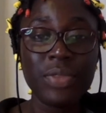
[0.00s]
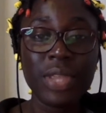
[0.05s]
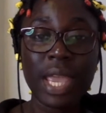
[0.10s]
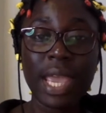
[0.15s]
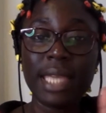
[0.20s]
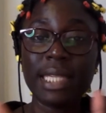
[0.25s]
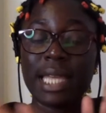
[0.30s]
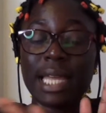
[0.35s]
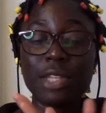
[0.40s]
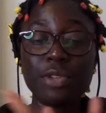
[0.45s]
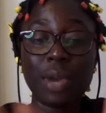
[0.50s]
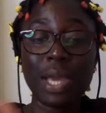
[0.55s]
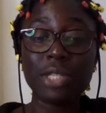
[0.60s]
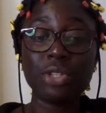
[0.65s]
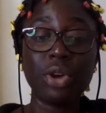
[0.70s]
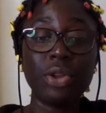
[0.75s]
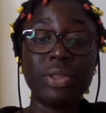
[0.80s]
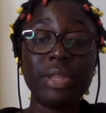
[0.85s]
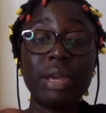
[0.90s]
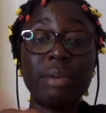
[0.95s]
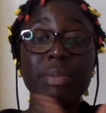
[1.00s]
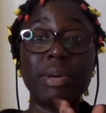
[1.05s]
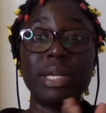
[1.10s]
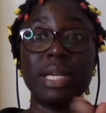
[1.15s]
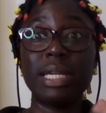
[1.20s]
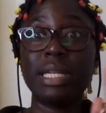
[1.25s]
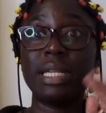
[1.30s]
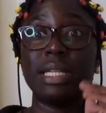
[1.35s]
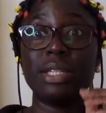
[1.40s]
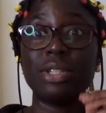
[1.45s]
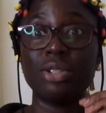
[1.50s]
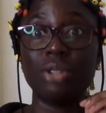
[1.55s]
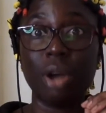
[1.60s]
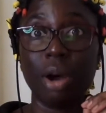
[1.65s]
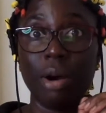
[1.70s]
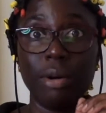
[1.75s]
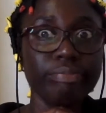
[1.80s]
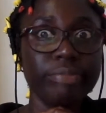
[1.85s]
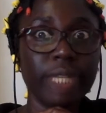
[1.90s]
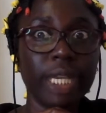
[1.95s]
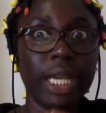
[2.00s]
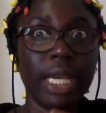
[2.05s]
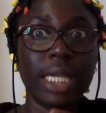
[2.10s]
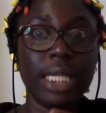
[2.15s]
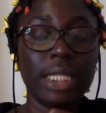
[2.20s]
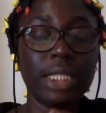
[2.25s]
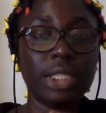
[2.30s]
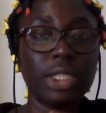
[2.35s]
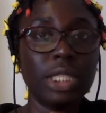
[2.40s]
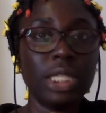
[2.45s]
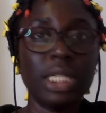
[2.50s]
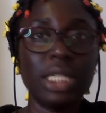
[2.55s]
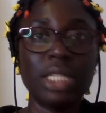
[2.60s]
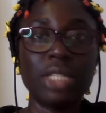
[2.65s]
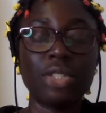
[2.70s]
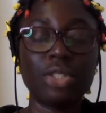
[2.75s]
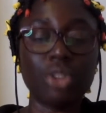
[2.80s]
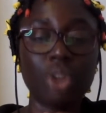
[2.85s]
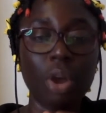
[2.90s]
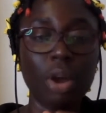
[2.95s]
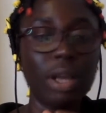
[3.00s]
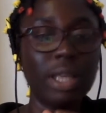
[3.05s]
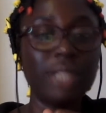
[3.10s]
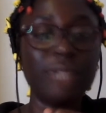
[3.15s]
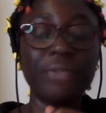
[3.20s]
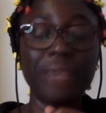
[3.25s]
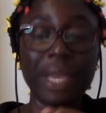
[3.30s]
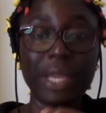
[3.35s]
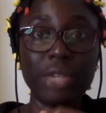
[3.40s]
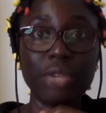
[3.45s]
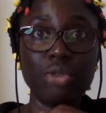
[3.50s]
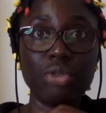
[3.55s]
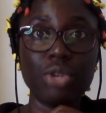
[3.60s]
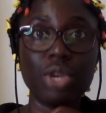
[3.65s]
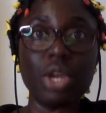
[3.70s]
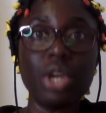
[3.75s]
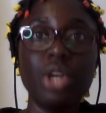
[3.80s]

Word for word: and that's why it's on there but it is not it is it is not it's fake news